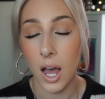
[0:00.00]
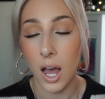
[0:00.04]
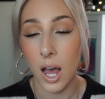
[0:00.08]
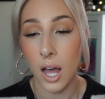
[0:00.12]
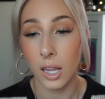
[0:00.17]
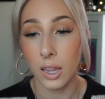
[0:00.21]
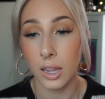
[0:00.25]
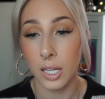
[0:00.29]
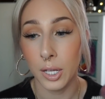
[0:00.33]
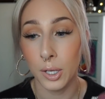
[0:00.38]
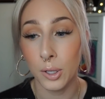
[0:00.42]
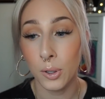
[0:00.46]

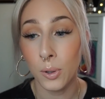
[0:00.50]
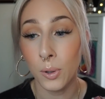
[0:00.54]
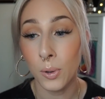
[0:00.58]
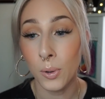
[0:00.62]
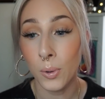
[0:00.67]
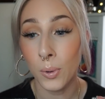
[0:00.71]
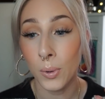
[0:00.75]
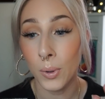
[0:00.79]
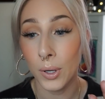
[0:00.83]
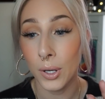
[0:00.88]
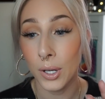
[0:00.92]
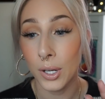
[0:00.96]
a
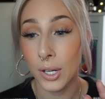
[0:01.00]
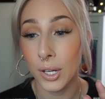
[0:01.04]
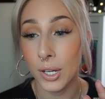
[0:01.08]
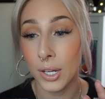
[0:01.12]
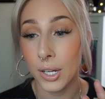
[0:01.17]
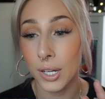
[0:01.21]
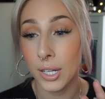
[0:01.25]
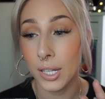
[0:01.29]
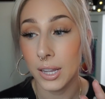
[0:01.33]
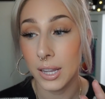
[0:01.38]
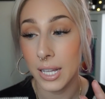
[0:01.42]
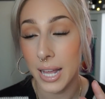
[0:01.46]
little
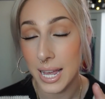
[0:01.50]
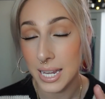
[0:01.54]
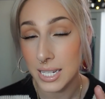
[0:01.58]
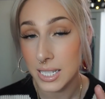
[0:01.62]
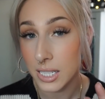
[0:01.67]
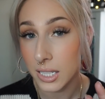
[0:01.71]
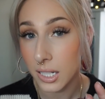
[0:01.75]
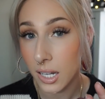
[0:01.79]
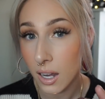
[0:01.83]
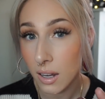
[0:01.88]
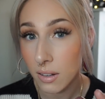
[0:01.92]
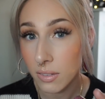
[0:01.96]

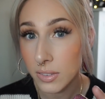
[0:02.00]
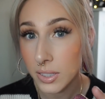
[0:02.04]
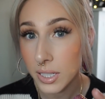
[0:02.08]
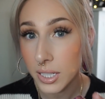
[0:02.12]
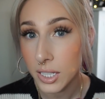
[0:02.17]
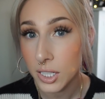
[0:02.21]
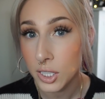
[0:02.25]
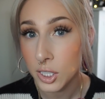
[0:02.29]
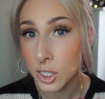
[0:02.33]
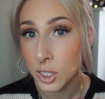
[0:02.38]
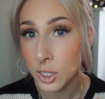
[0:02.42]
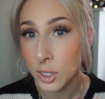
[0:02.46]
less
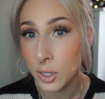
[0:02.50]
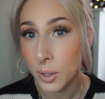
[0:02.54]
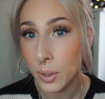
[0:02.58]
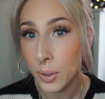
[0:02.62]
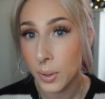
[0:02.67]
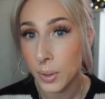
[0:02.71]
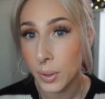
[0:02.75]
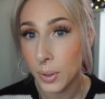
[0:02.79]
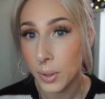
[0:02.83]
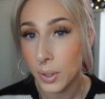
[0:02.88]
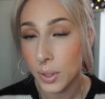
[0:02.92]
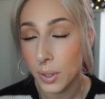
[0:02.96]
coverage,
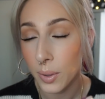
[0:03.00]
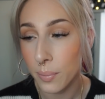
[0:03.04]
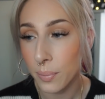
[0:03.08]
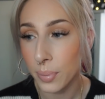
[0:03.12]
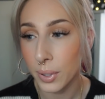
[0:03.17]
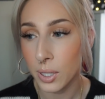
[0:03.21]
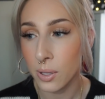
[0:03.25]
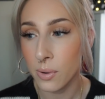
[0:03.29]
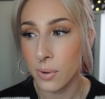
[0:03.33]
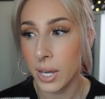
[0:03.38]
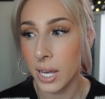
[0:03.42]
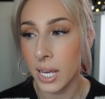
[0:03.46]

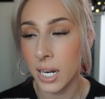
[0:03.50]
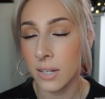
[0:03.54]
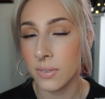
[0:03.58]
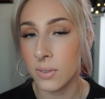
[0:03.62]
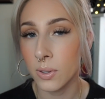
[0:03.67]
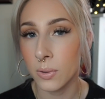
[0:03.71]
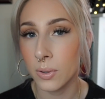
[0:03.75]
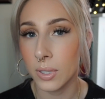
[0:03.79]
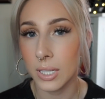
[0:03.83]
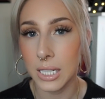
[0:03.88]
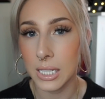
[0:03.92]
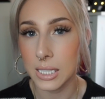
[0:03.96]
but you can't
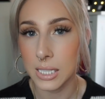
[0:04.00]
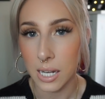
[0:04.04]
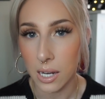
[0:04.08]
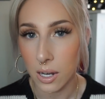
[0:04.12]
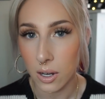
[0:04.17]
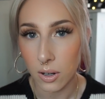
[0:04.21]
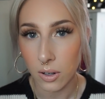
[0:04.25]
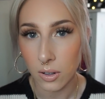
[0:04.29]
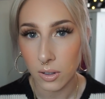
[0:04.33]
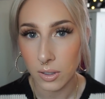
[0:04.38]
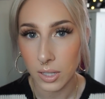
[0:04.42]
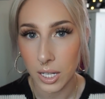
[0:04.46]
even really
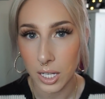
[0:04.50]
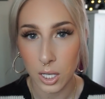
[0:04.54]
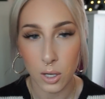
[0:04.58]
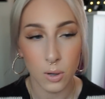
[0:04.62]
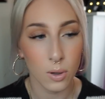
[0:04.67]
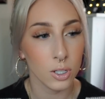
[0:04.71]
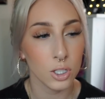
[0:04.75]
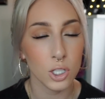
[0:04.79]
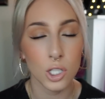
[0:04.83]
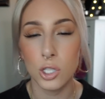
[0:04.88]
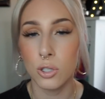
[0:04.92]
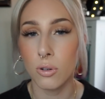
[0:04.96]
tell. Like, you
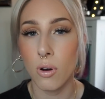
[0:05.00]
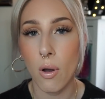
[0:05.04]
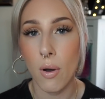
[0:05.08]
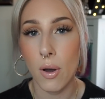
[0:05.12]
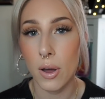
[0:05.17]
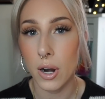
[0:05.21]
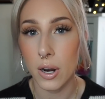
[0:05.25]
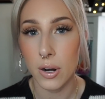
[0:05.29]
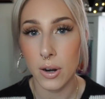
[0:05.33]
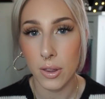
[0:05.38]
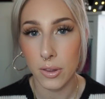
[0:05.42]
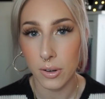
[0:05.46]
could just throw
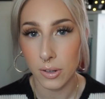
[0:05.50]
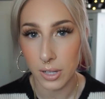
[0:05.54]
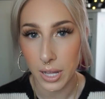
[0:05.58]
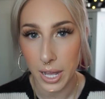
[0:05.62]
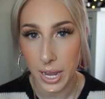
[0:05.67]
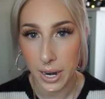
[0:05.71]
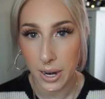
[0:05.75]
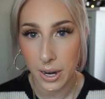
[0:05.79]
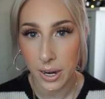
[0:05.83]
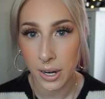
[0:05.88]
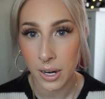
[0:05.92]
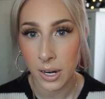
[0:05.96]
on another
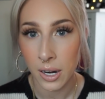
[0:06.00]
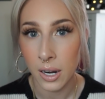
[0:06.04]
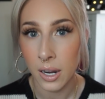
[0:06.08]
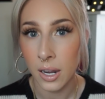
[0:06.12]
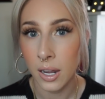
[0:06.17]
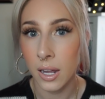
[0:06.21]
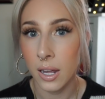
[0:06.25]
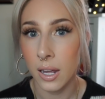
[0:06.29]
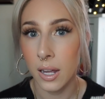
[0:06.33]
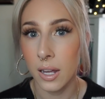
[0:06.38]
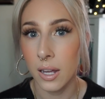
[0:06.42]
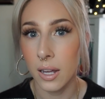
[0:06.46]
layer
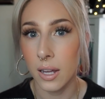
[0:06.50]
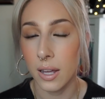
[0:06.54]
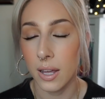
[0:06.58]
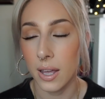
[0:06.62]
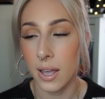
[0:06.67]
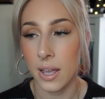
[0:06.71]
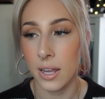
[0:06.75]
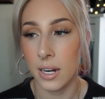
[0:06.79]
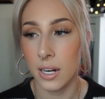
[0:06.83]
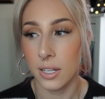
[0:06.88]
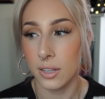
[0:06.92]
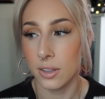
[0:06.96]

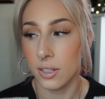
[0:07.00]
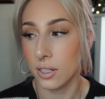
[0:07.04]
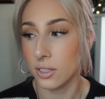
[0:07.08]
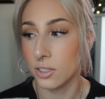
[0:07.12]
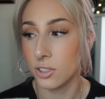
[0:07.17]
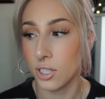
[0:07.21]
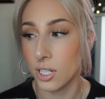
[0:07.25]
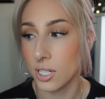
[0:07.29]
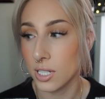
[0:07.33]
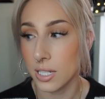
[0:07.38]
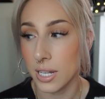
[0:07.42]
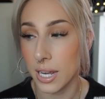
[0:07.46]
and it looked
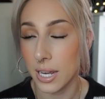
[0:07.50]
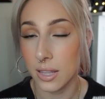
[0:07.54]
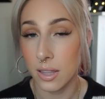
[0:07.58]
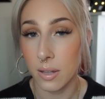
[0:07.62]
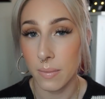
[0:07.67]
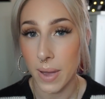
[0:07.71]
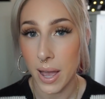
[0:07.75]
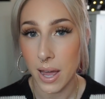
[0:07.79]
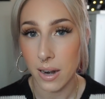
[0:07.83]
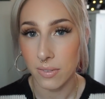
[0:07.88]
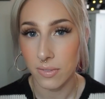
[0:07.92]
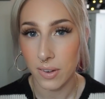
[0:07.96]
just like
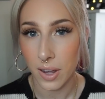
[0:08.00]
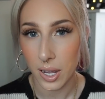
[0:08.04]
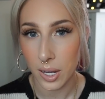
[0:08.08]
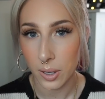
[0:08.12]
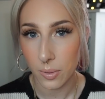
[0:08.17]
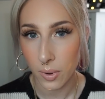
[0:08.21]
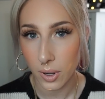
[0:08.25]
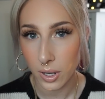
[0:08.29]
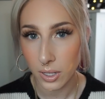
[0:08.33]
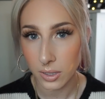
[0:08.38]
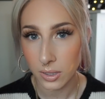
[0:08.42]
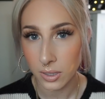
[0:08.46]
the
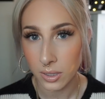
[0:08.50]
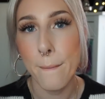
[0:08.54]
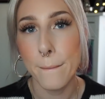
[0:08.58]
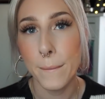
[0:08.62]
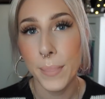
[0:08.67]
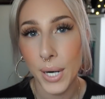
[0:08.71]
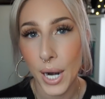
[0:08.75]
mattifying one.